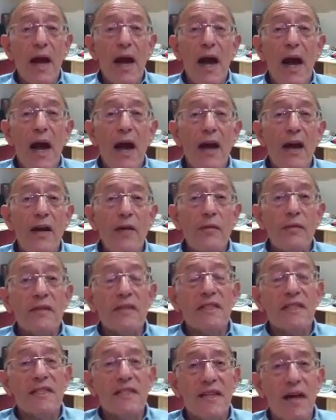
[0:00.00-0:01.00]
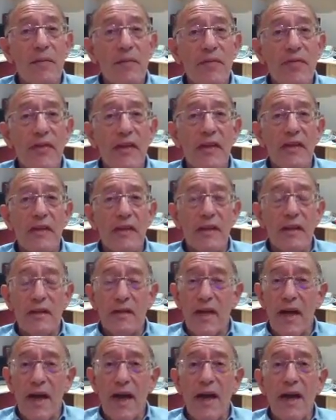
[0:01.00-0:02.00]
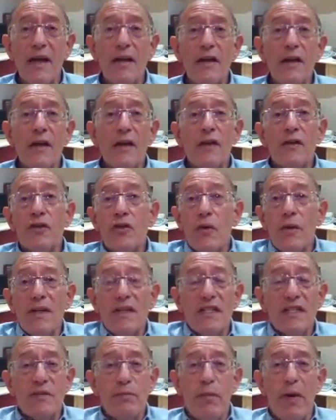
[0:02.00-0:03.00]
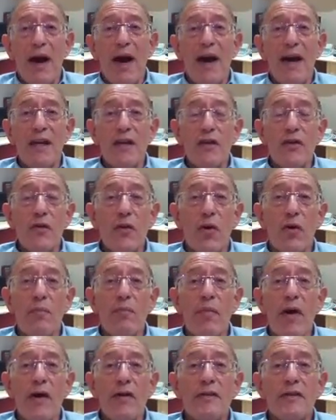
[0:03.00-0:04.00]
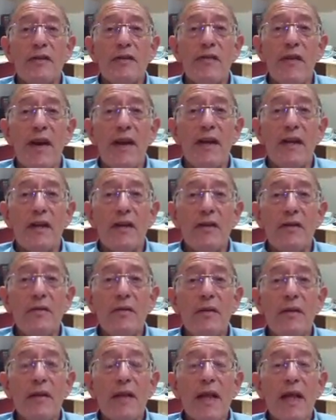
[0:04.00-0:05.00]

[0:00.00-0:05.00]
I hope there's something in there to inspire you or motivate you.